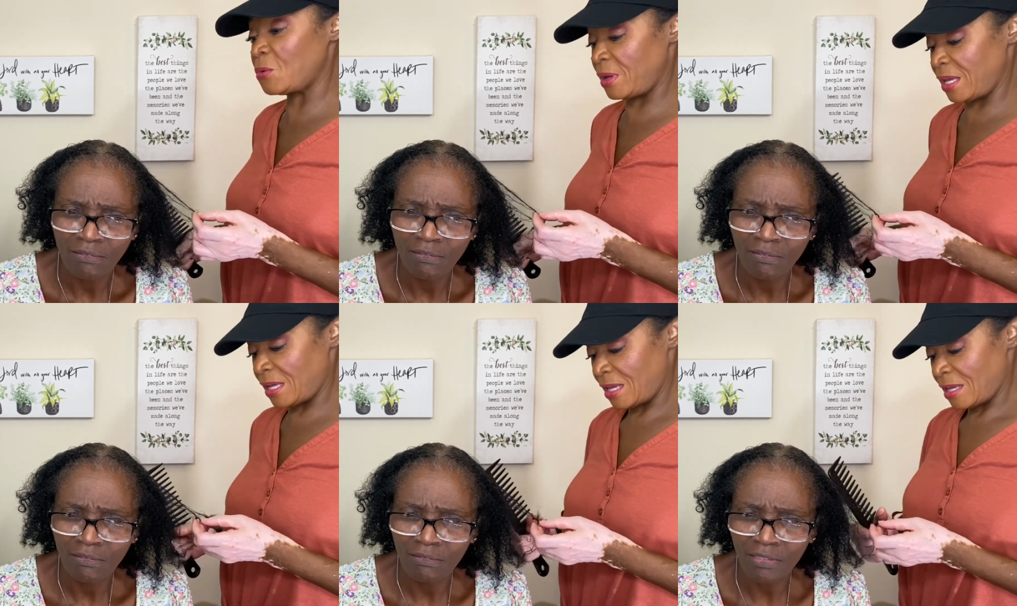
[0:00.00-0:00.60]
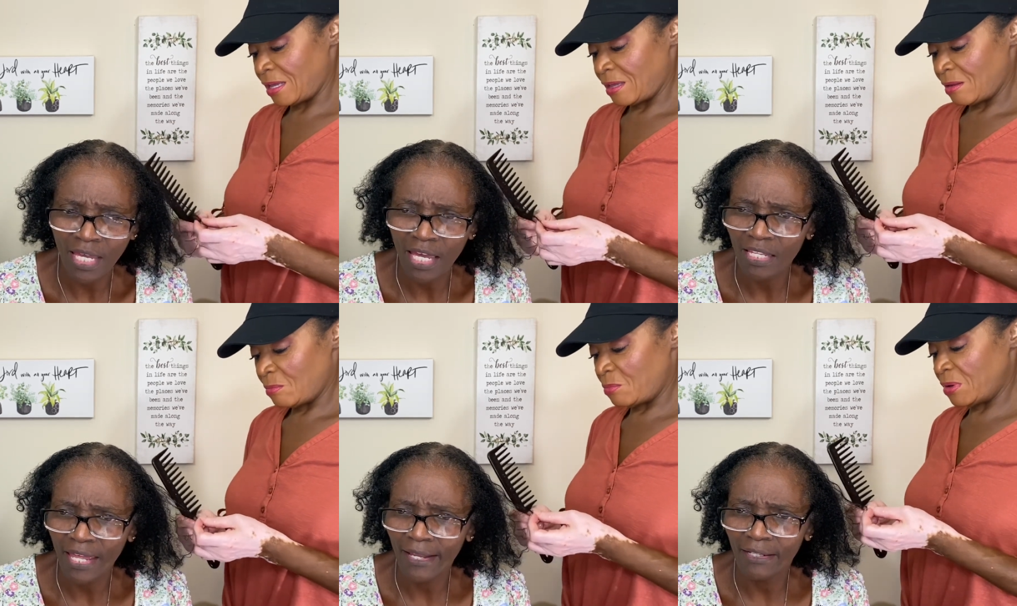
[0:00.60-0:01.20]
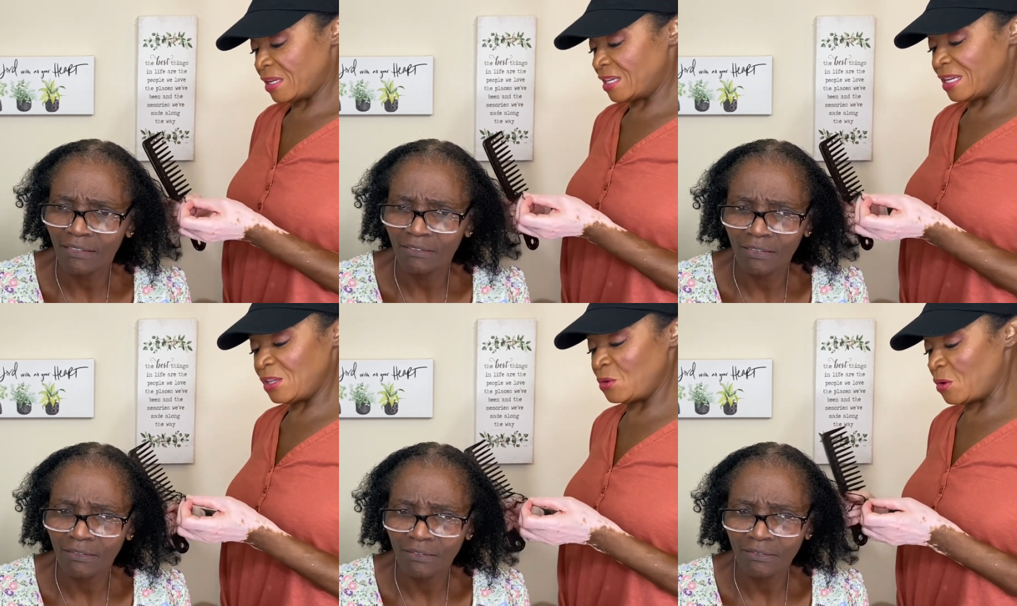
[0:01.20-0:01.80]
Speaker 1: quick. Yeah, like. But
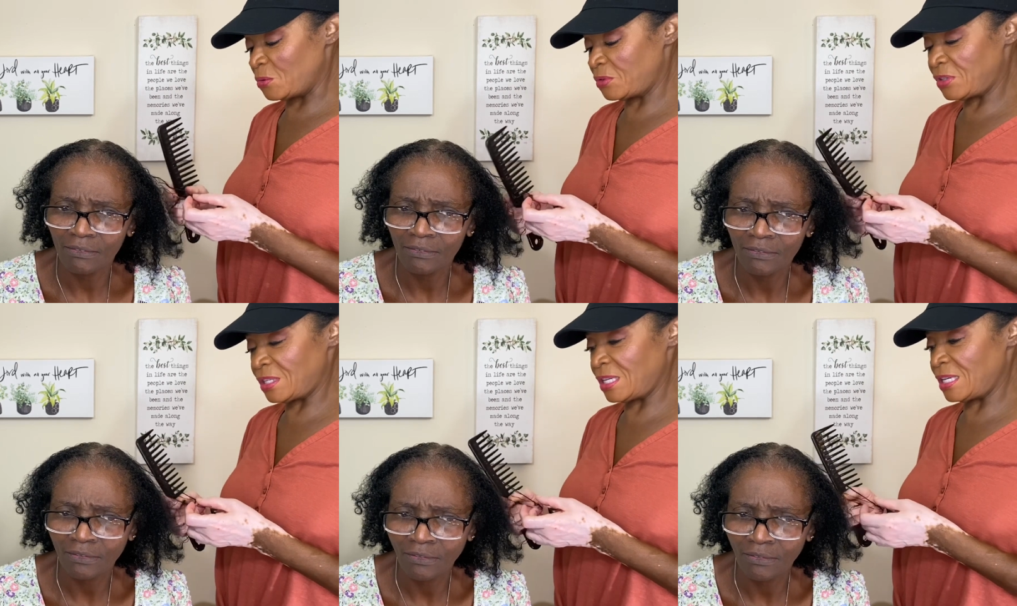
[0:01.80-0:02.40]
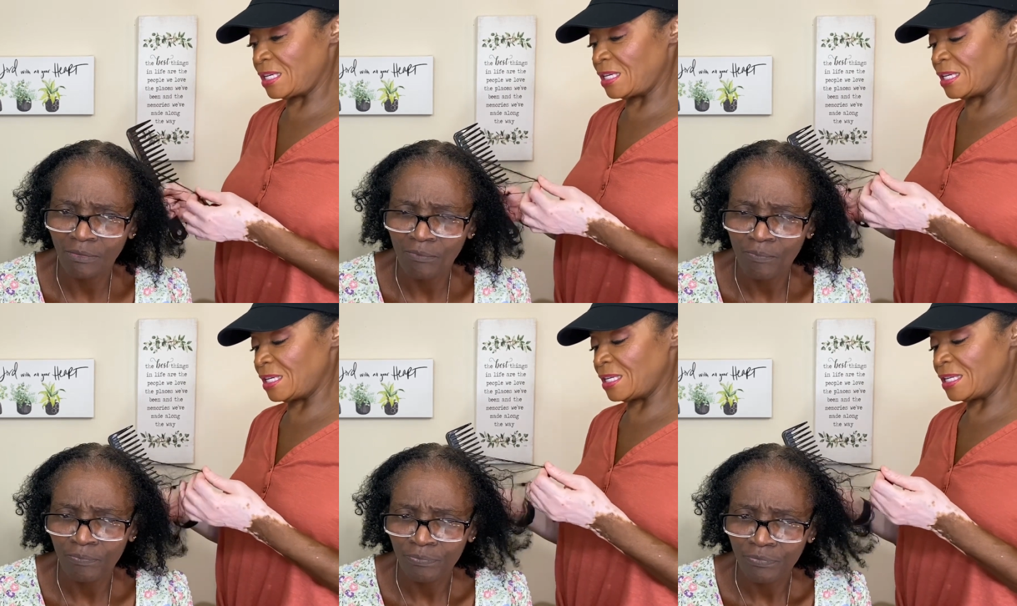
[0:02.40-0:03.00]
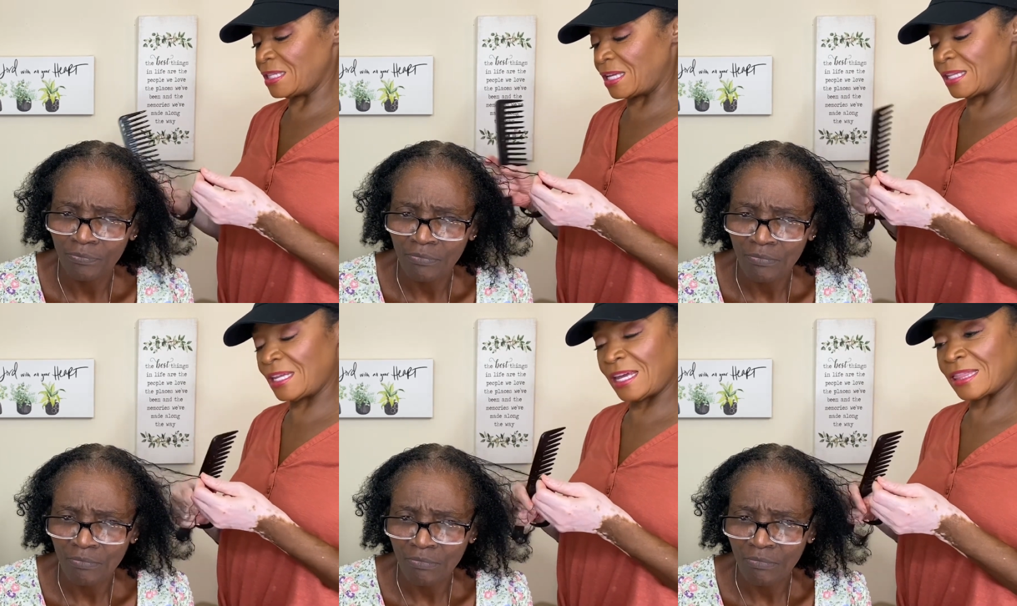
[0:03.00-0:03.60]
then you don't see the
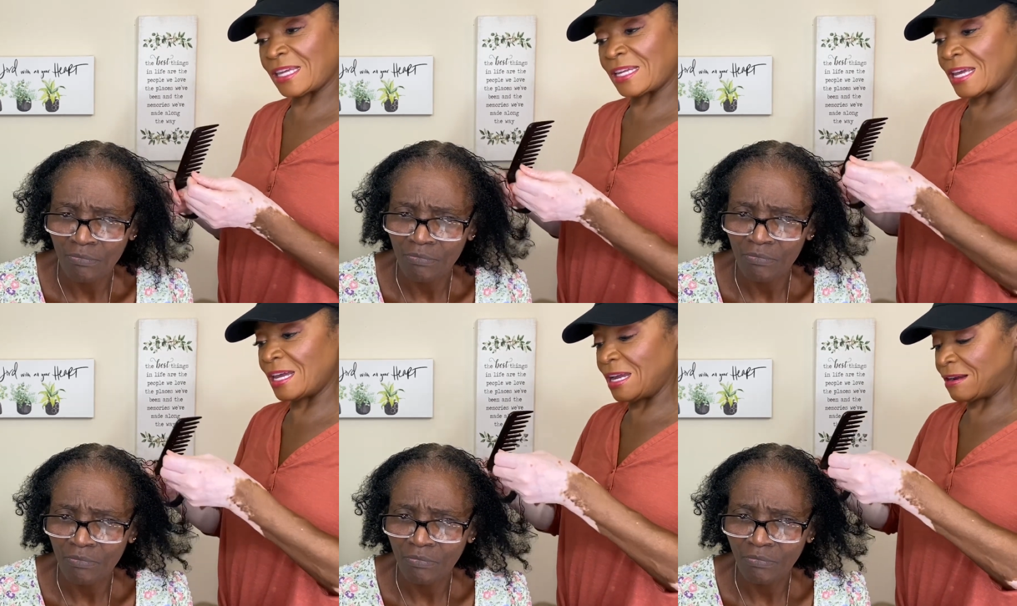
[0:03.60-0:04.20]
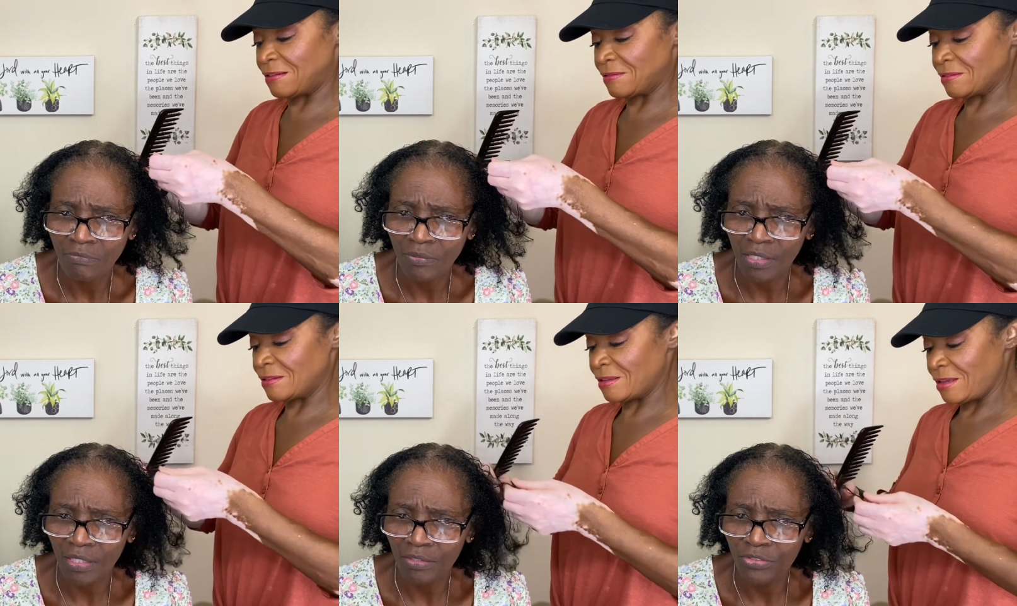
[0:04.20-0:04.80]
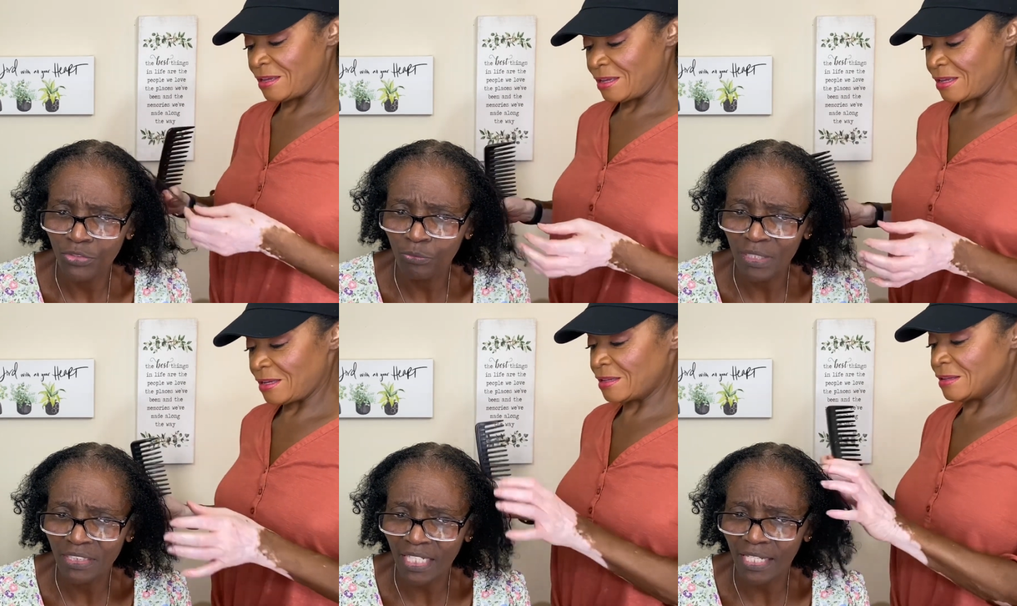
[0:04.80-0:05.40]
length in the hair.
Speaker 2: Yeah. Two
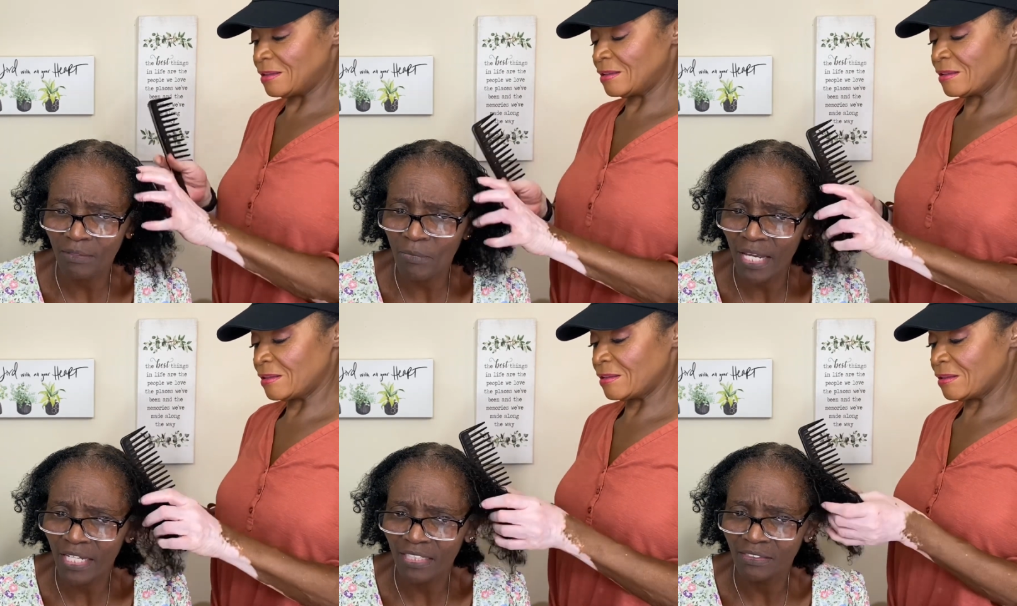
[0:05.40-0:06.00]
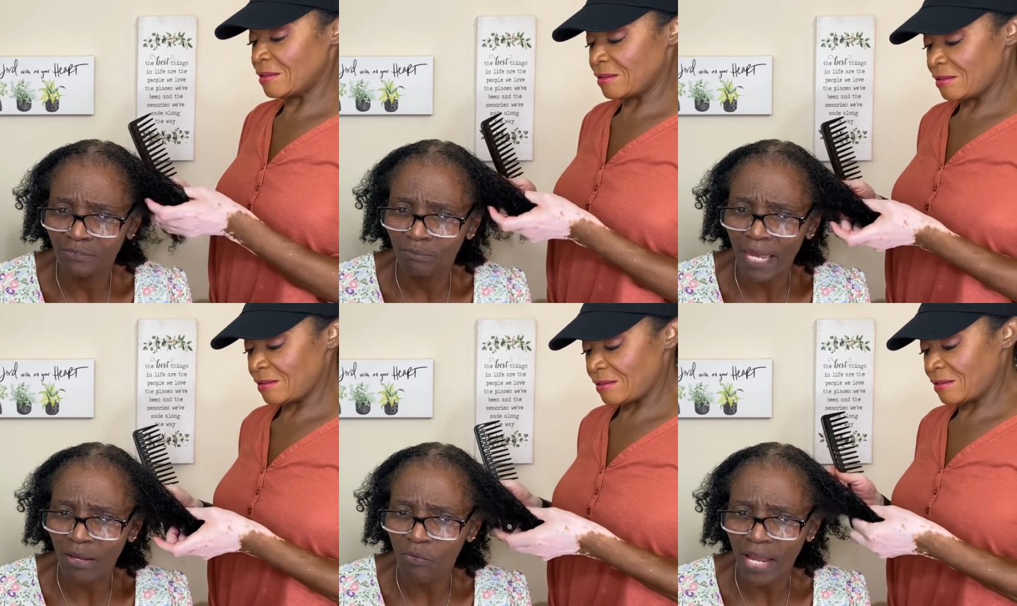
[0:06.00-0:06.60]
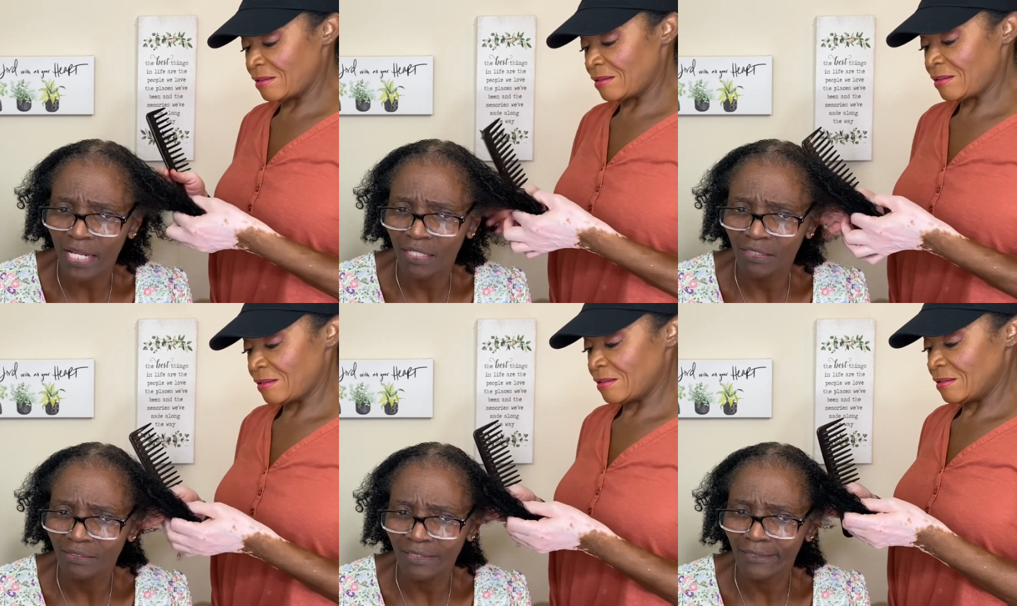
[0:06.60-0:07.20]
weeks later, my hair's back white.
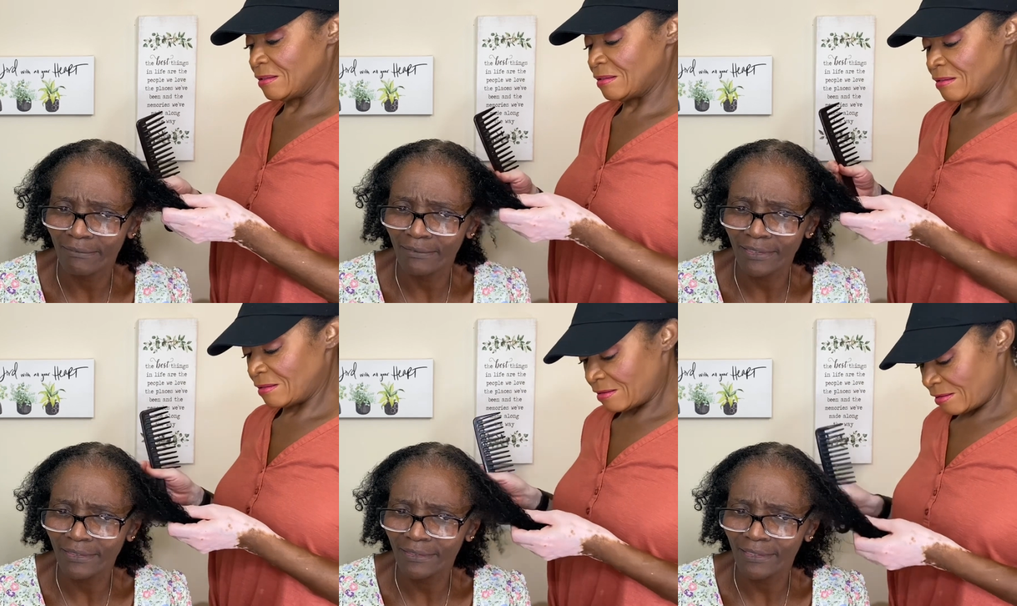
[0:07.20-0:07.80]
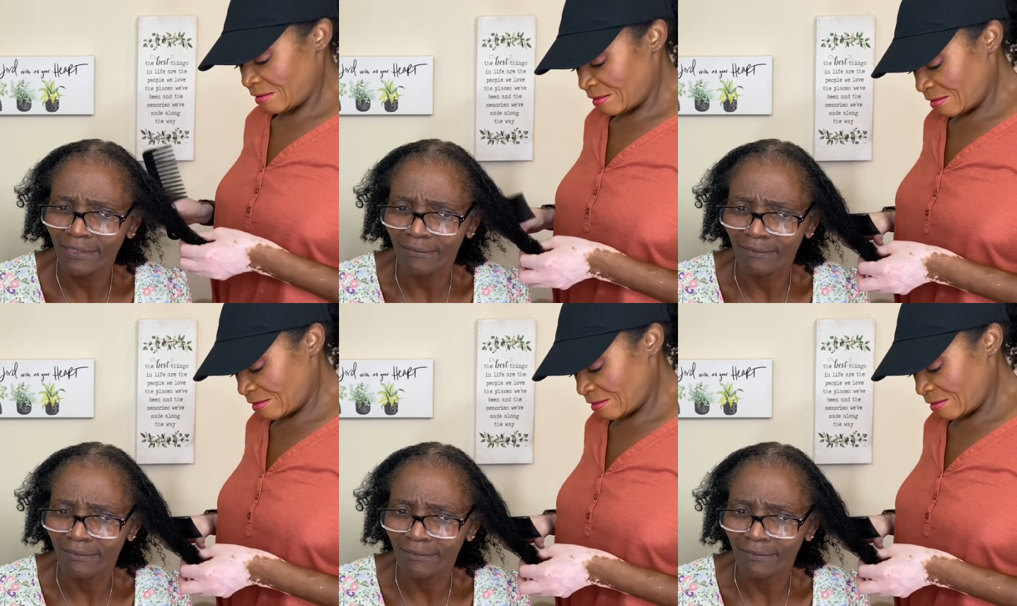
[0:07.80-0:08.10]
Like, what is the deal?